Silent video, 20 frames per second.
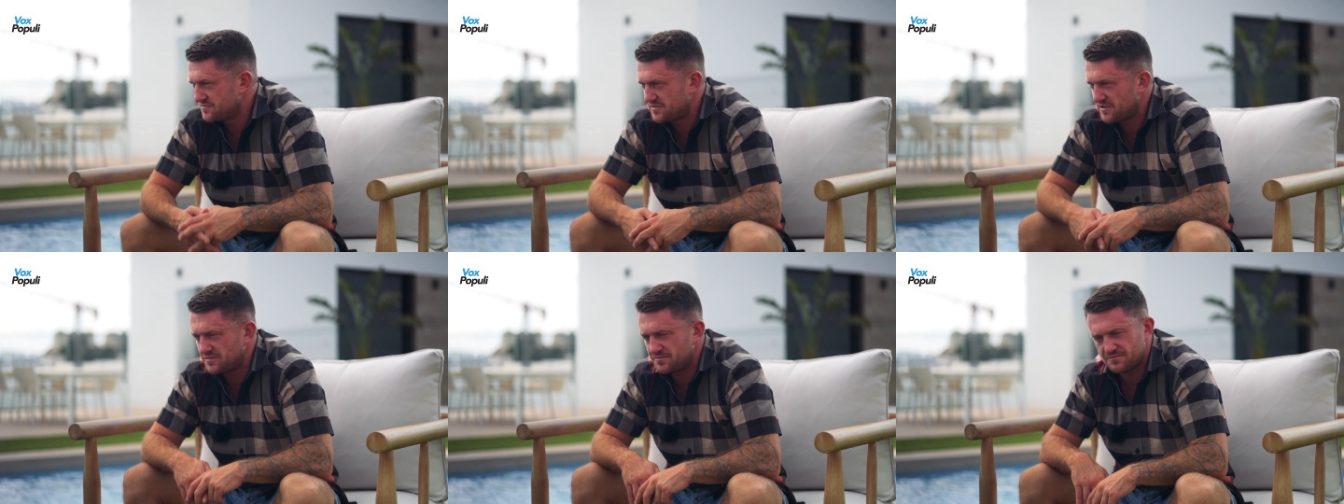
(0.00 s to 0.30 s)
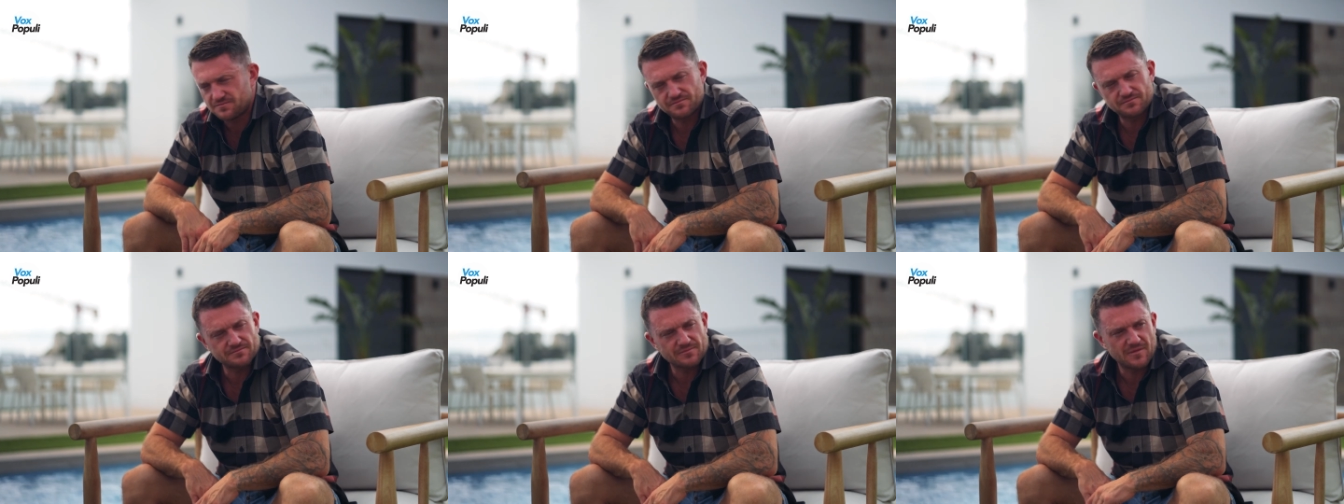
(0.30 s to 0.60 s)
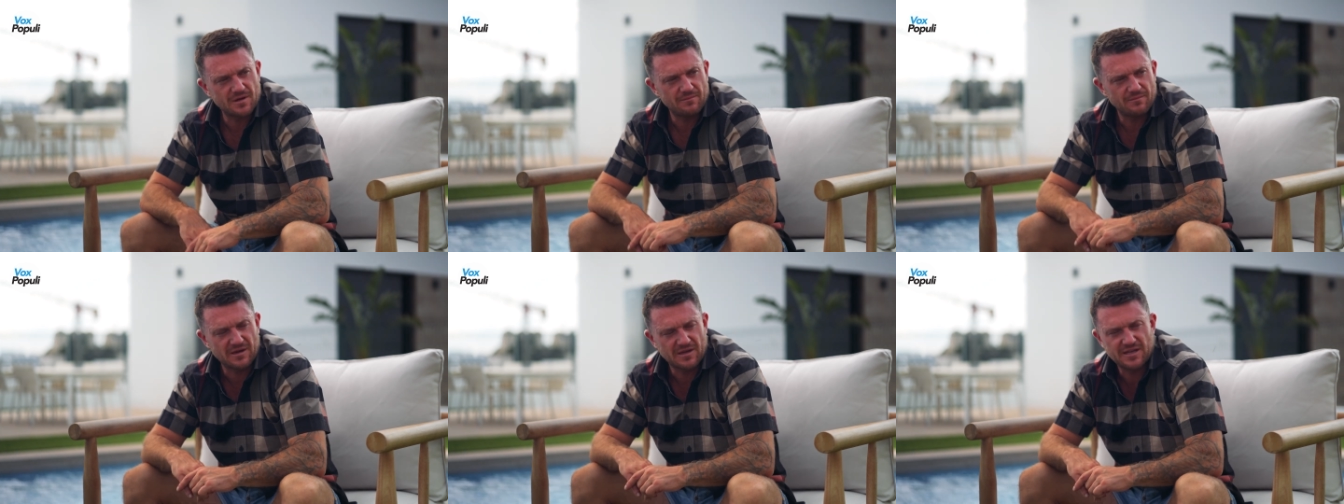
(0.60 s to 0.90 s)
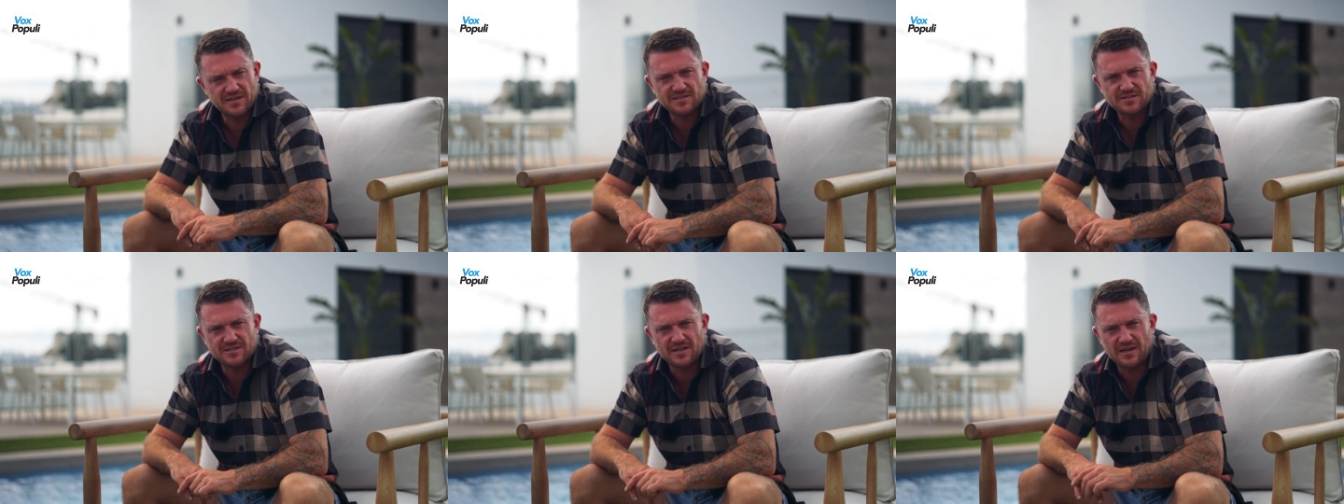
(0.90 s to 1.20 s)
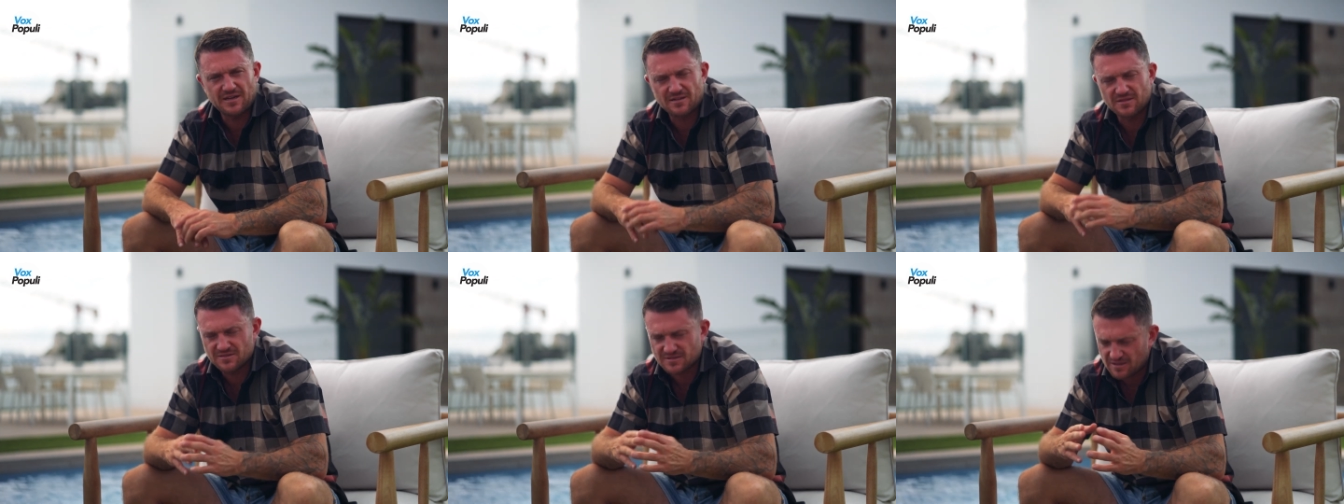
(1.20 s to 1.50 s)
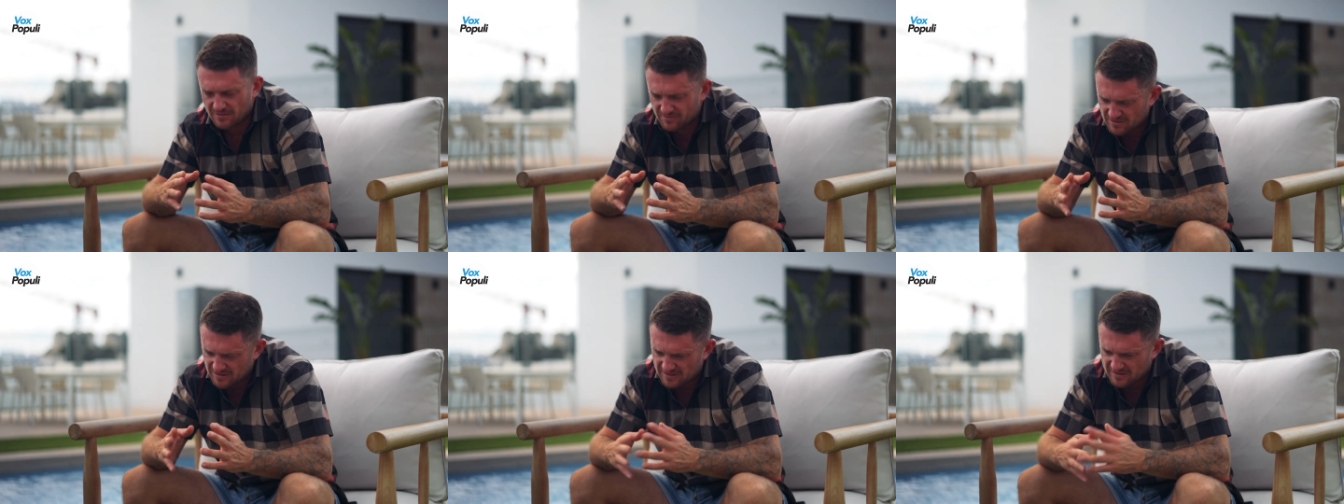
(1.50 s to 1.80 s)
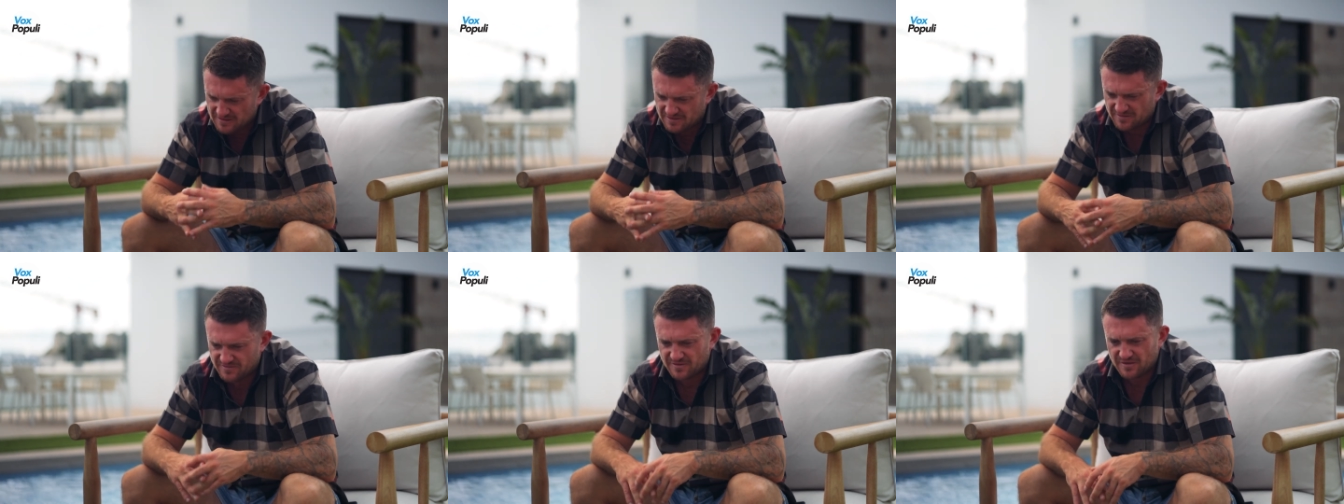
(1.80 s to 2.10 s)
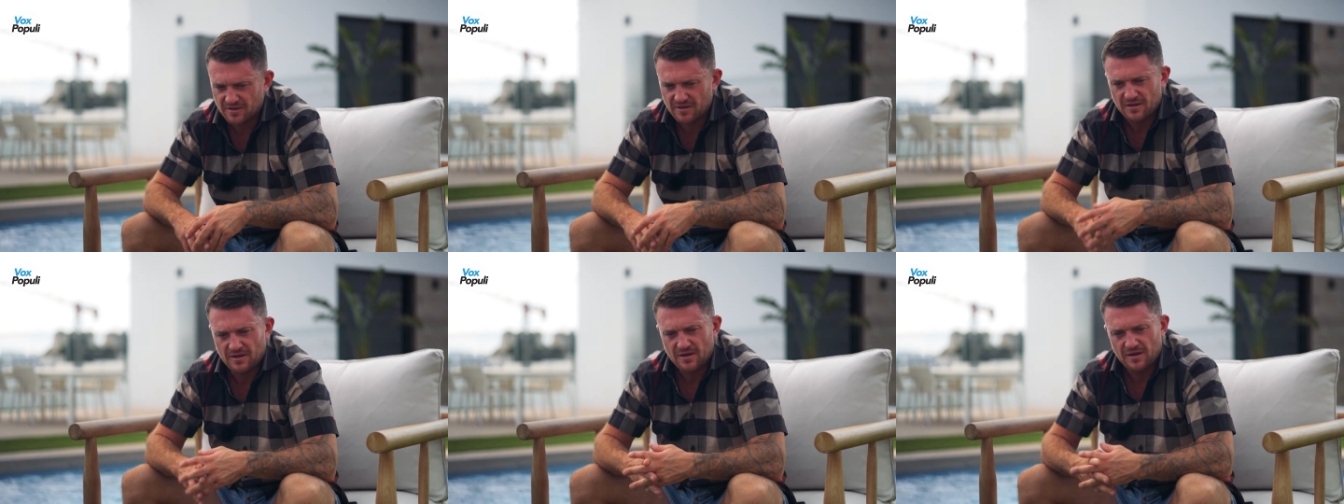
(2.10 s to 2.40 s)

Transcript: Yeah? My kids stayed. I said, I'm going to leave.